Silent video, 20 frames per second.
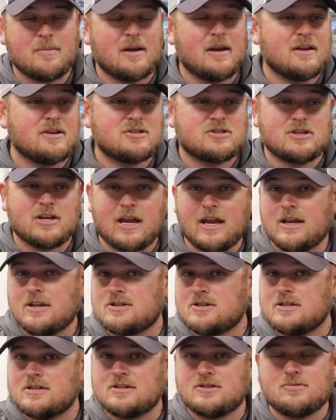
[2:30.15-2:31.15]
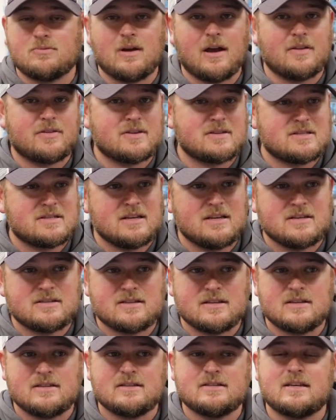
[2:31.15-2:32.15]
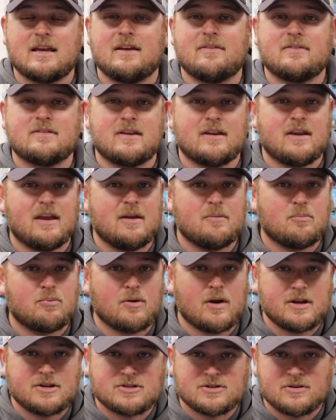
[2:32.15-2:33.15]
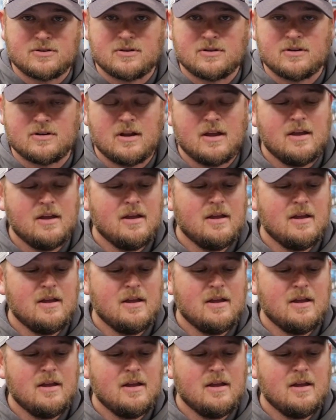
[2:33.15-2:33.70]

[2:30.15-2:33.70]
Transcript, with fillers: and it changes throughout the seasons as they get pressure